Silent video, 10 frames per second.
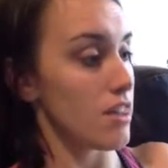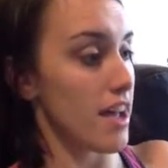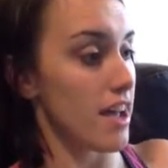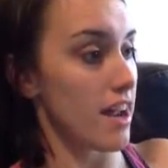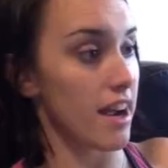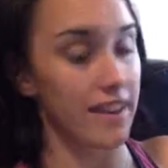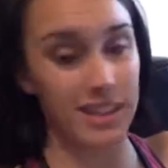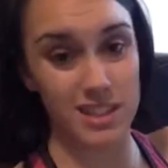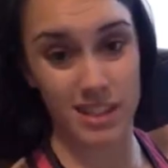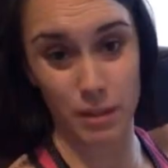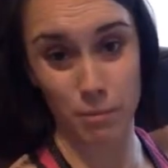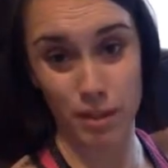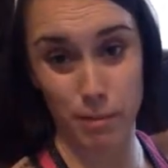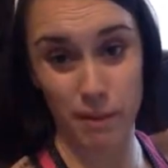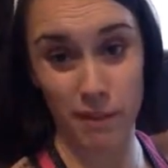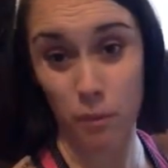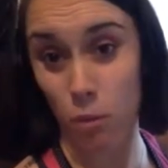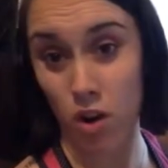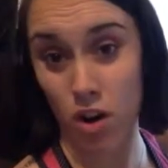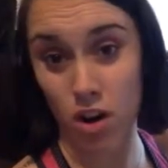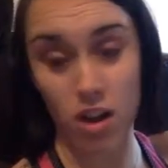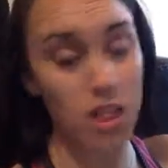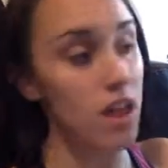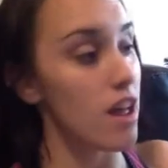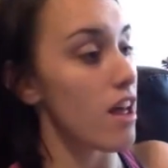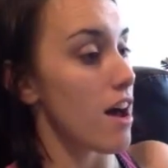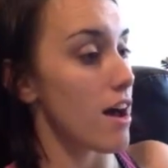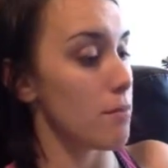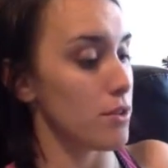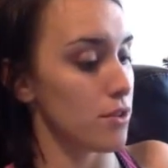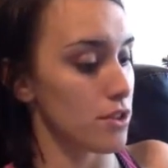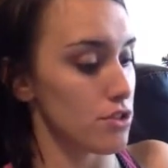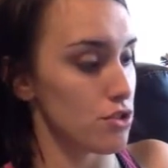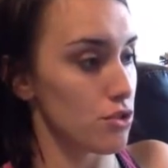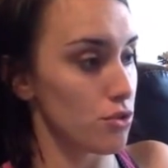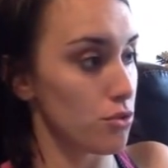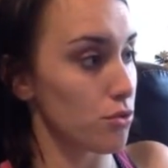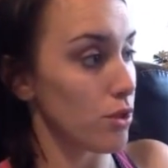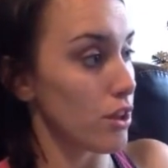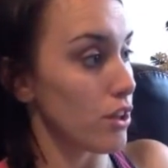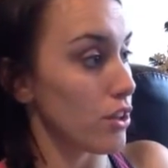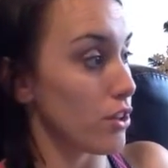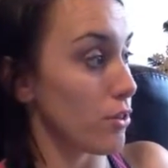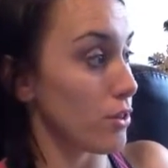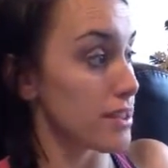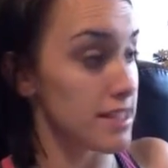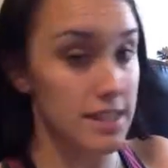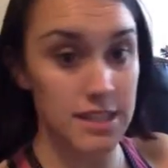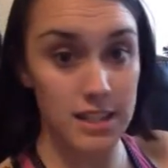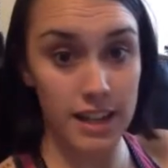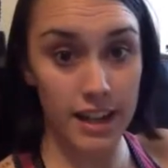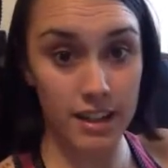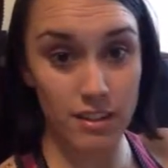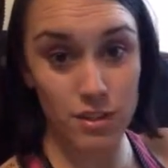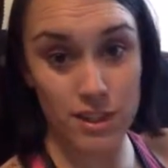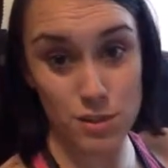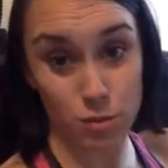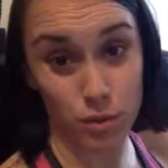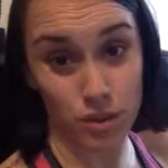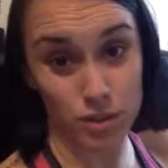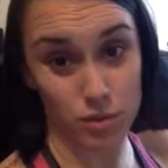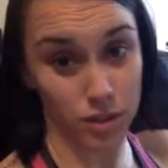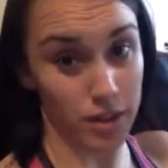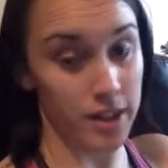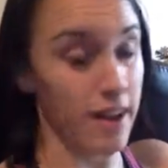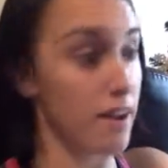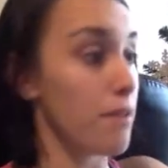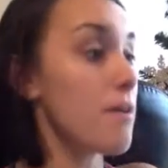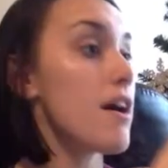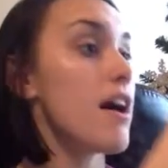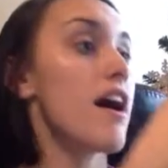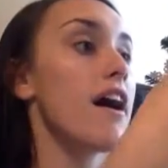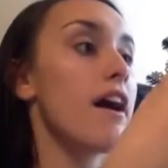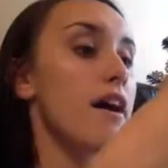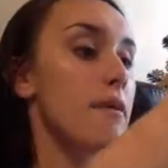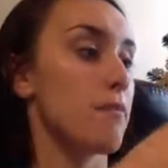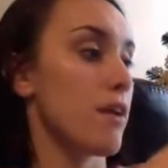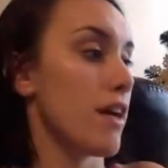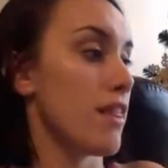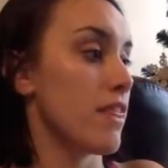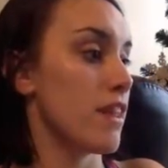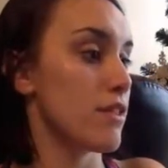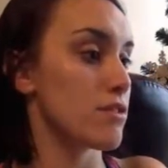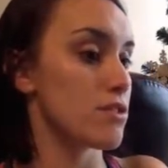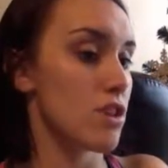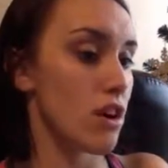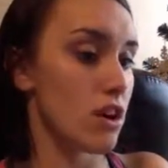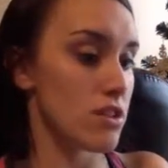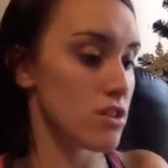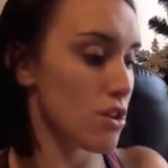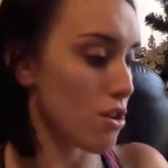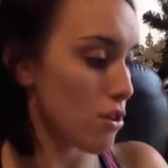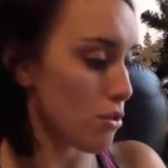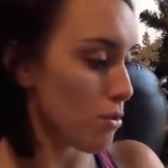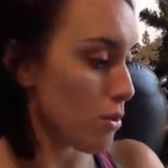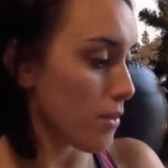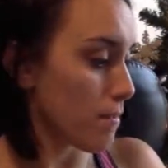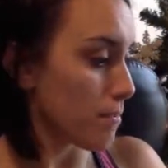that I like to, like, put up on the wall. You can do, you know, the 60-day calendar. That's what we're doing right now. And then there's also